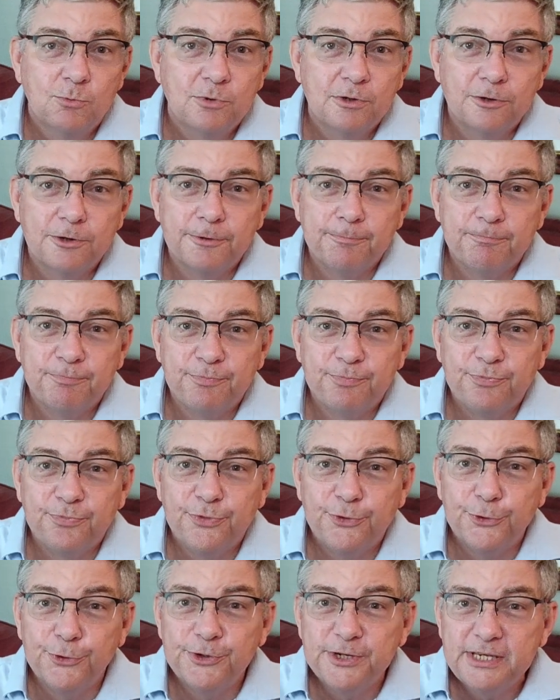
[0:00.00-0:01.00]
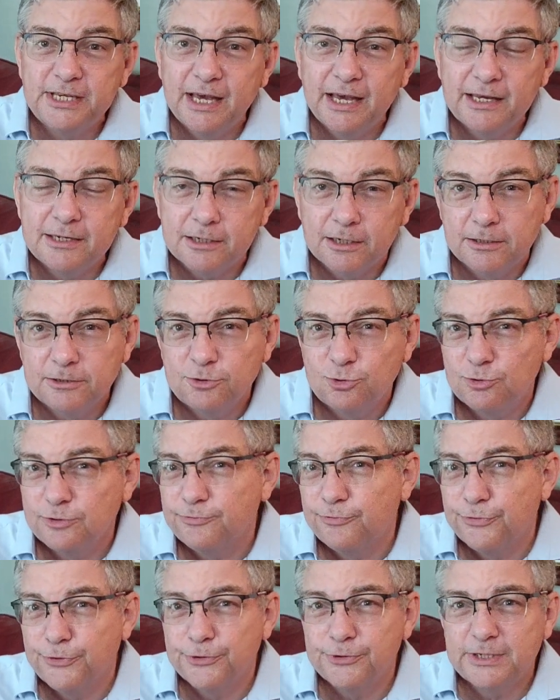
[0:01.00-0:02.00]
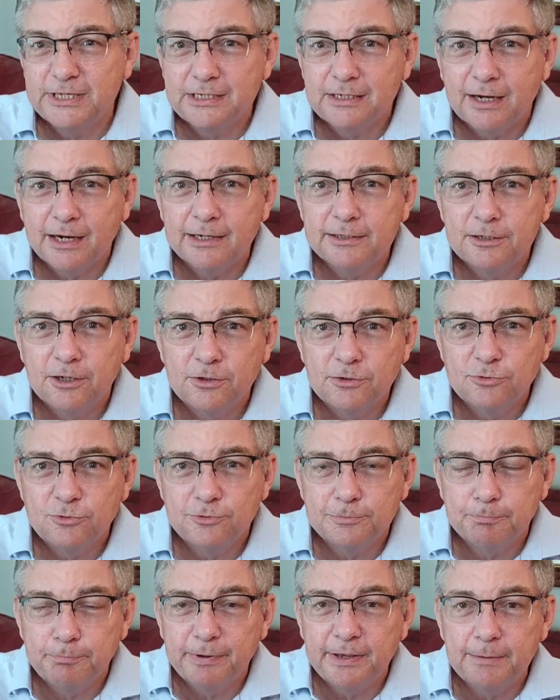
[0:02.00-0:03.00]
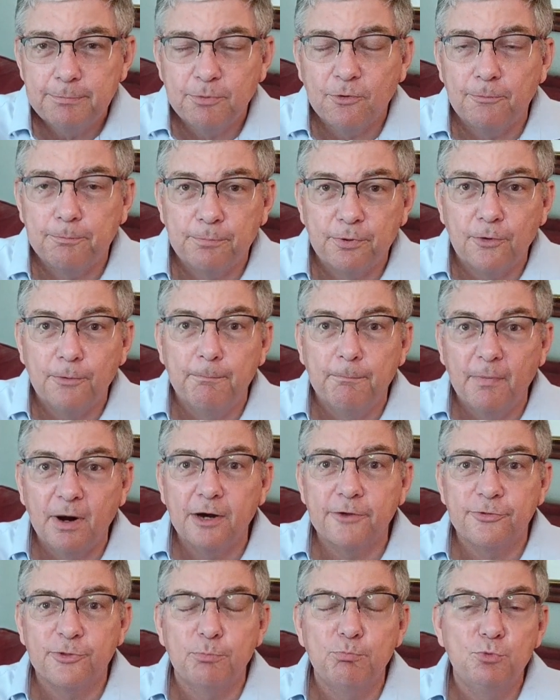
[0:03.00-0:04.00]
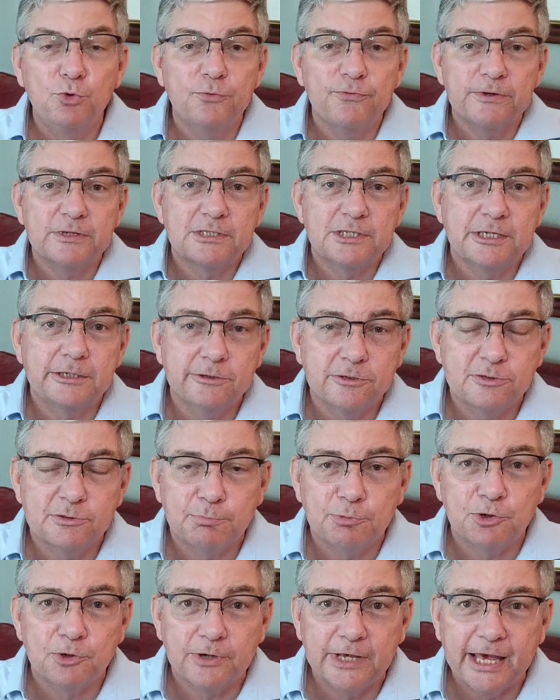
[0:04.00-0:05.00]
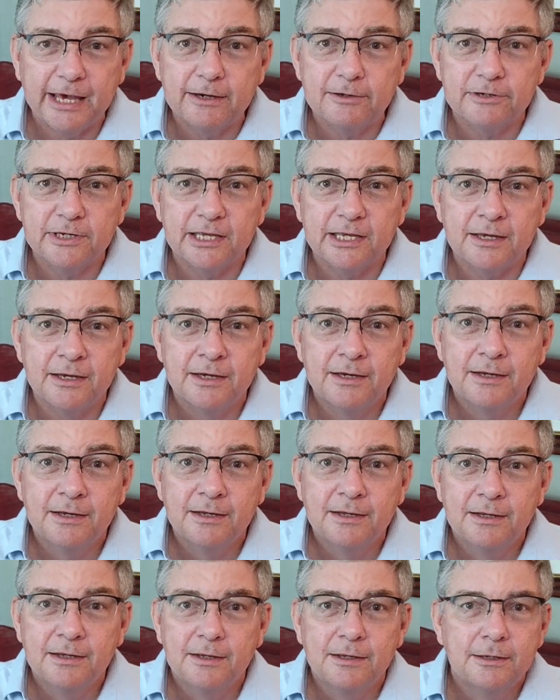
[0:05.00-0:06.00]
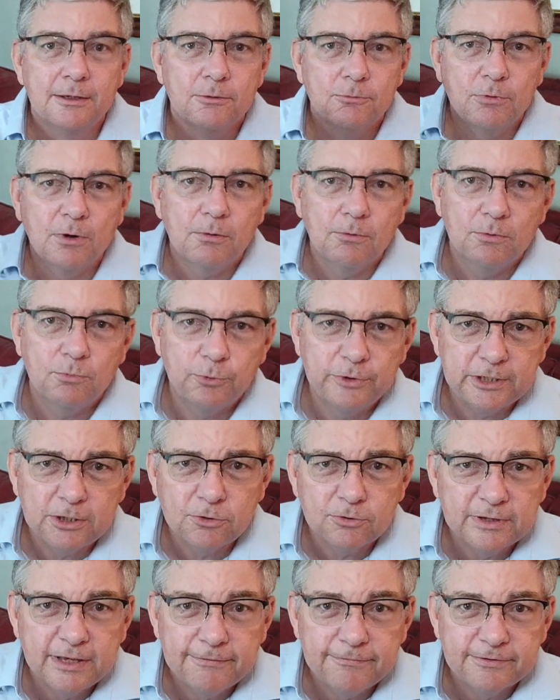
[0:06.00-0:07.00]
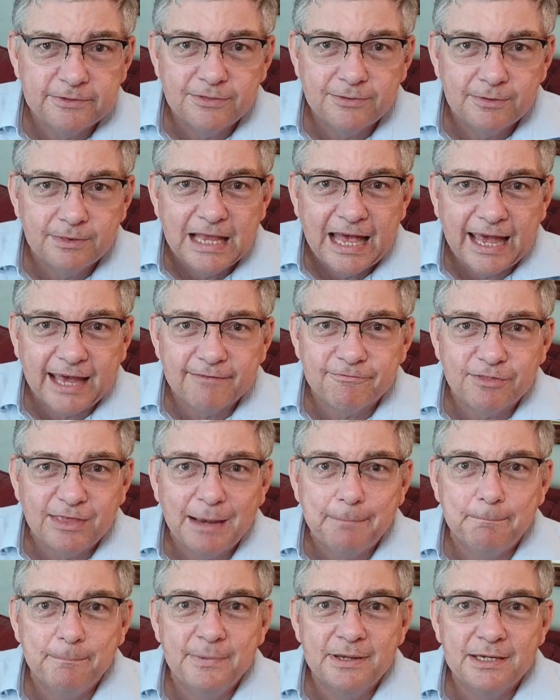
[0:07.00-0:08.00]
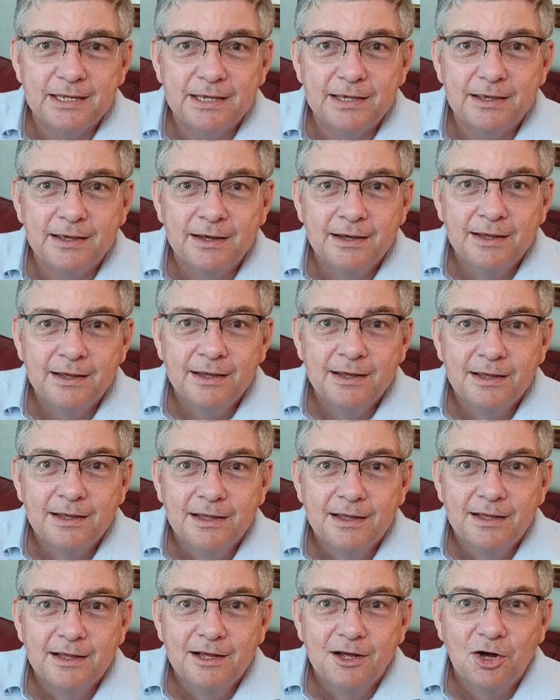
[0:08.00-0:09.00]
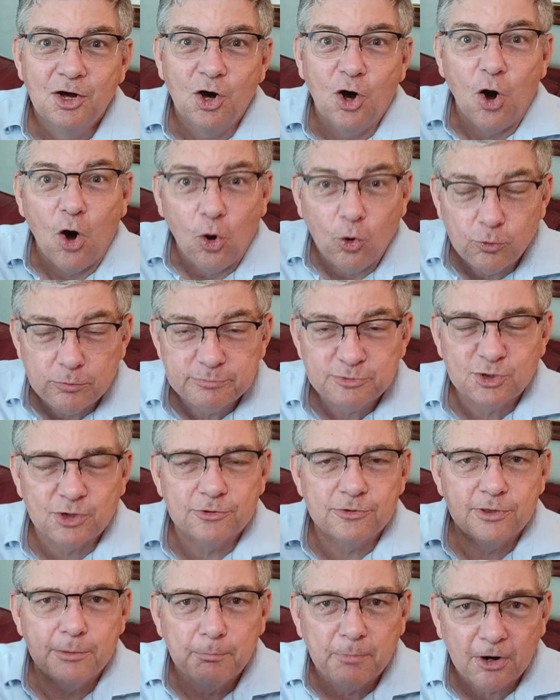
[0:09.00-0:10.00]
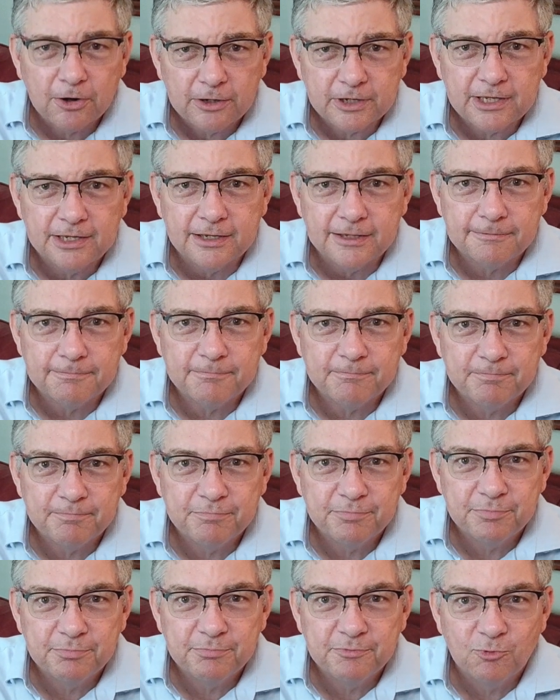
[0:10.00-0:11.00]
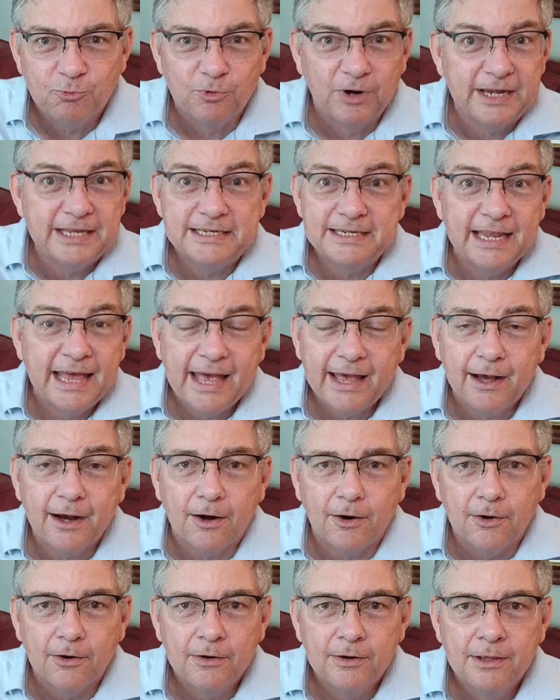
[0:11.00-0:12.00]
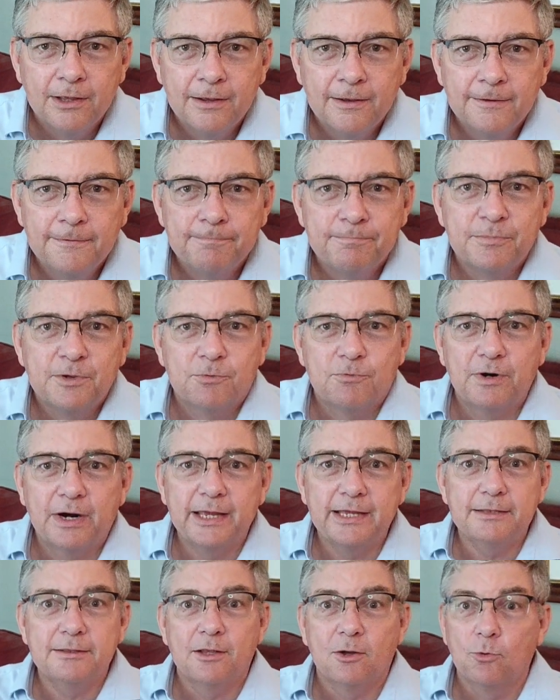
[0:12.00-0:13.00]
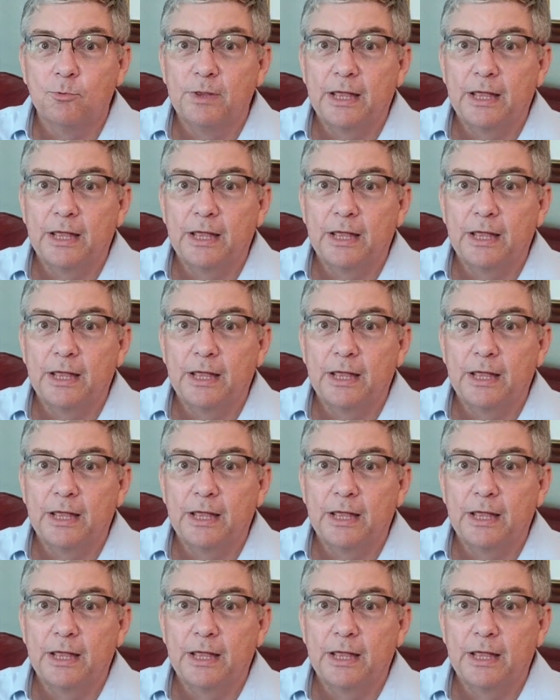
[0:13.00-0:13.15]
we're 3,800, 3,900 people per month moving to Hillsborough County. Well, we don't even have that many homes on the market right now, right?